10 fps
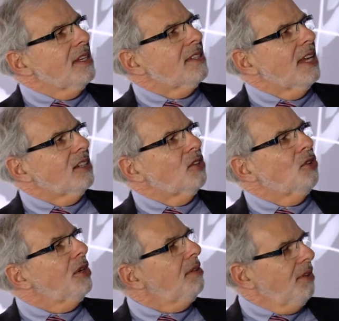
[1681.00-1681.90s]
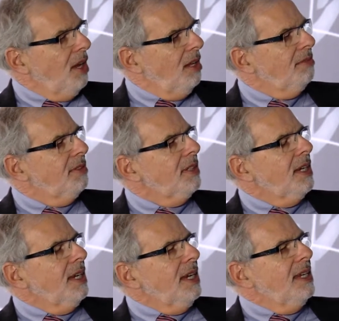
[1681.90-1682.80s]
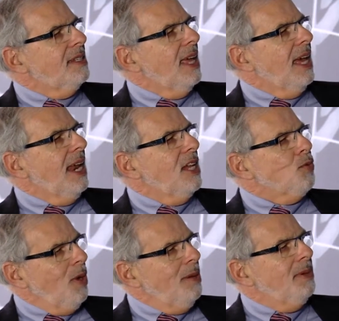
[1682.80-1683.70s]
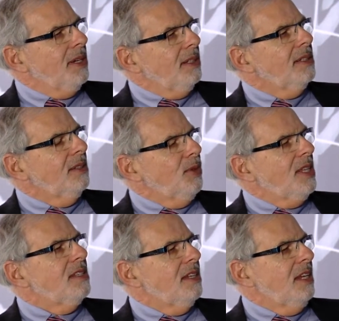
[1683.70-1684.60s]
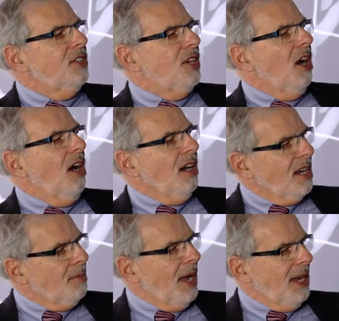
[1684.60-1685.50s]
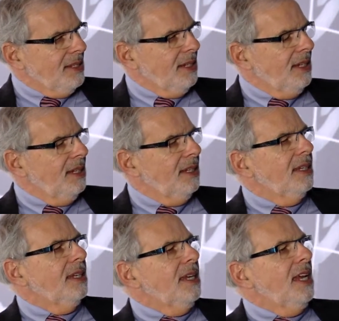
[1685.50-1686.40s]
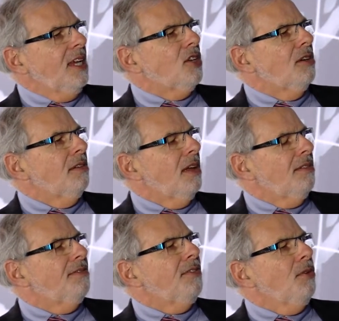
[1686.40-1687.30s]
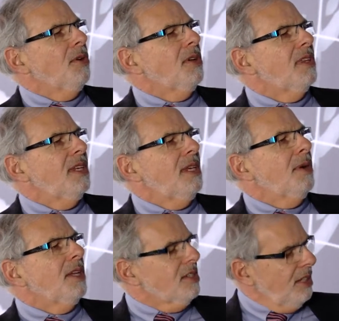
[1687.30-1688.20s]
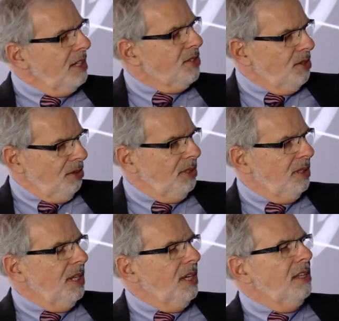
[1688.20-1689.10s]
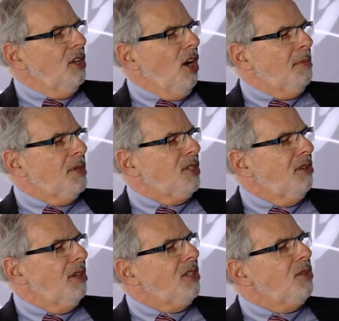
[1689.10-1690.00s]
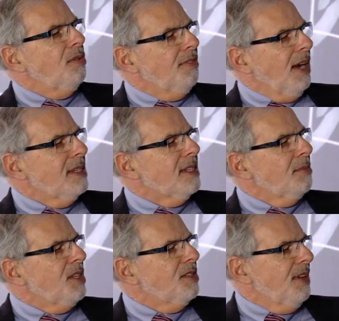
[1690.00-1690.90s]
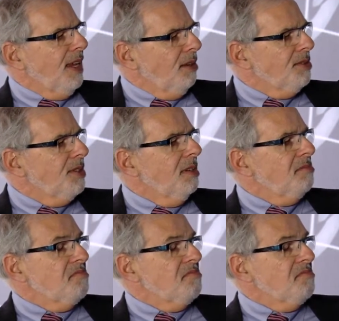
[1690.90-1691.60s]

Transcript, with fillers: things that could evolve is that as we build within CG our capacity, it could afford the Balsillie School the opportunity to invite some of these fellows